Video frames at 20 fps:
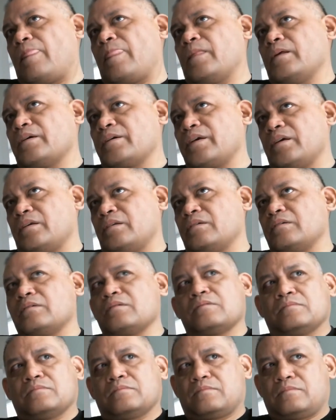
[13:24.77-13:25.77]
again,
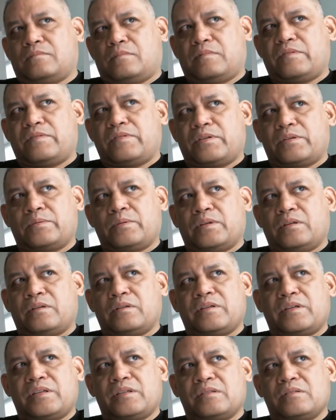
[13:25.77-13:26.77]
free will
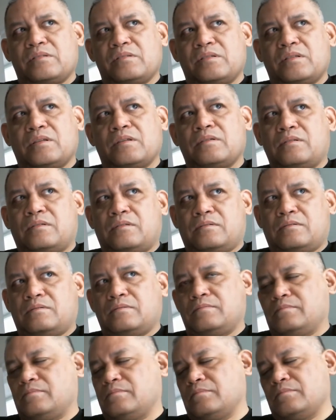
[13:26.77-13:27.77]
is
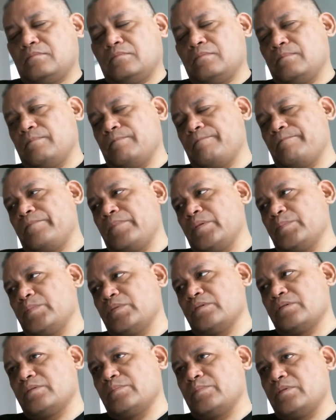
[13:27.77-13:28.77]
the
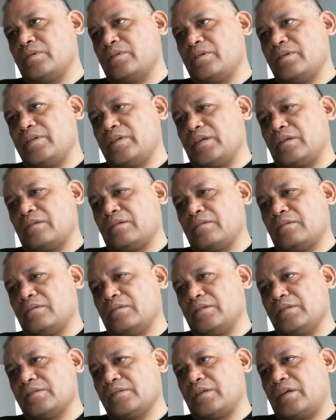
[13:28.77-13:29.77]
most important thing
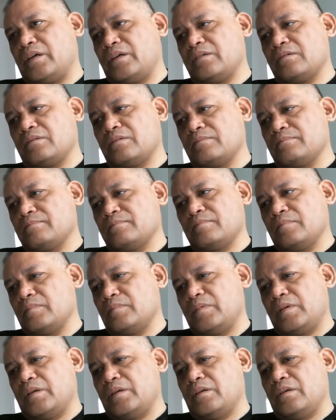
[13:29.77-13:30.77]
these guys.
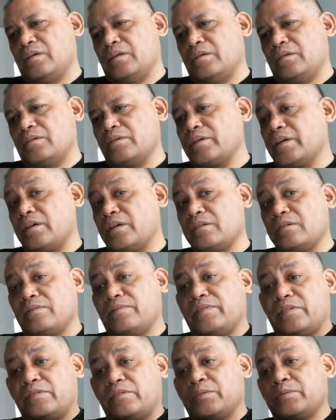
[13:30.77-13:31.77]
Who cares if
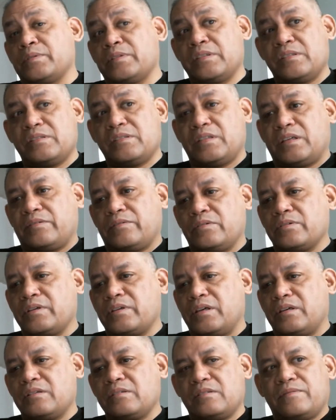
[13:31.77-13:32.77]
everyone is saved? Who
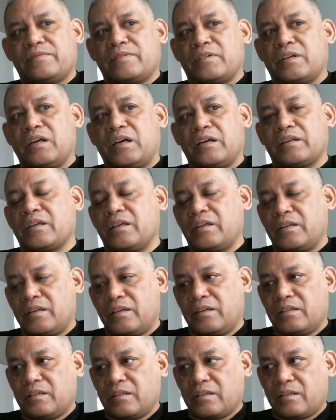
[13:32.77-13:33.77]
cares if God
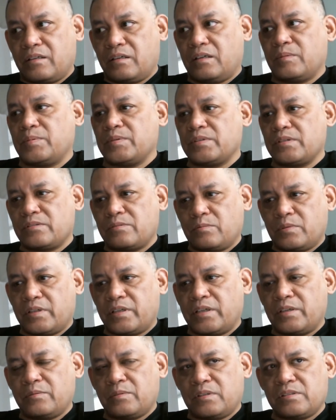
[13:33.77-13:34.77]
cannot accomplish what
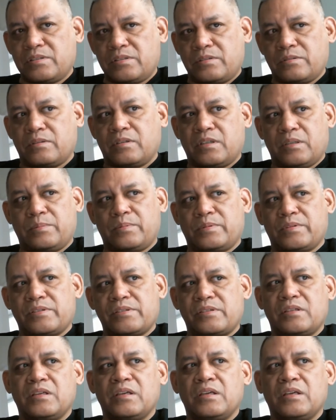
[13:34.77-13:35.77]
he wants to accomplish?